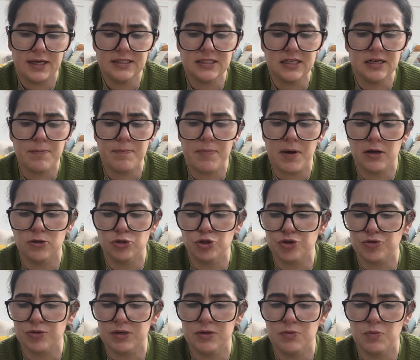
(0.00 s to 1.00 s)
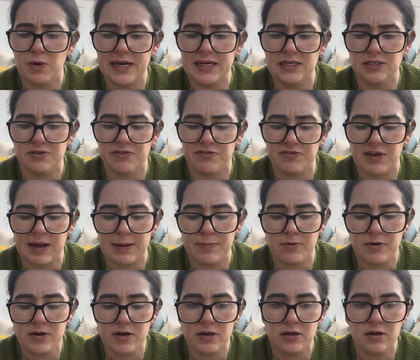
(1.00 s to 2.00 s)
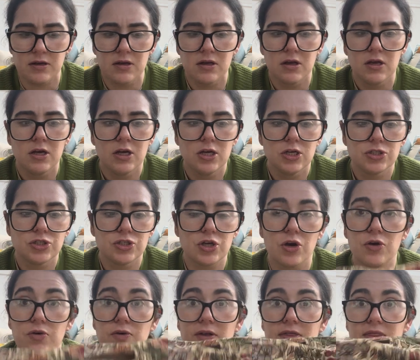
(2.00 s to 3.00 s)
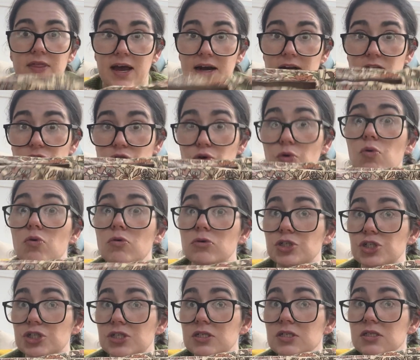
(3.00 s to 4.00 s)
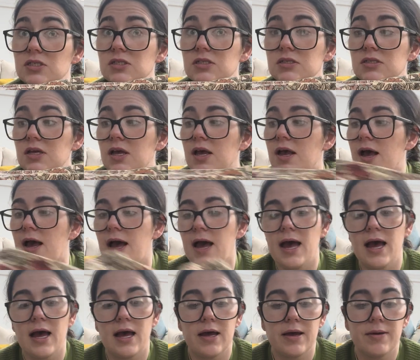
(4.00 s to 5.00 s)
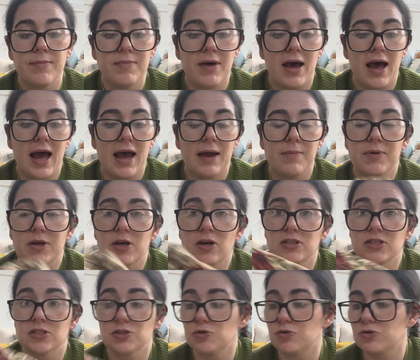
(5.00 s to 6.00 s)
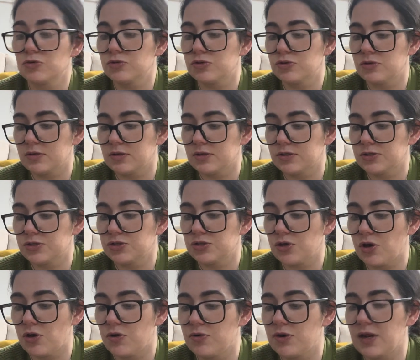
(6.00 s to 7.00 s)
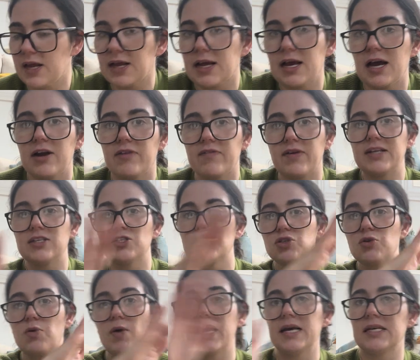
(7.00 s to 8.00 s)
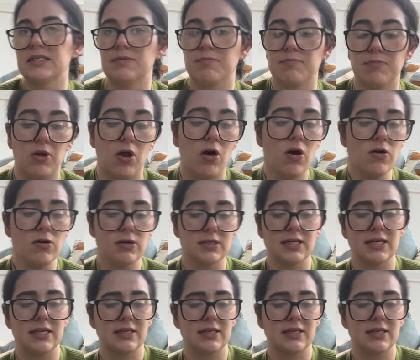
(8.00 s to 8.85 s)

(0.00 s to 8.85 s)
upholstery weight fabric, so that is gorgeous. And because it's all sewn in kind of like squares and blocks,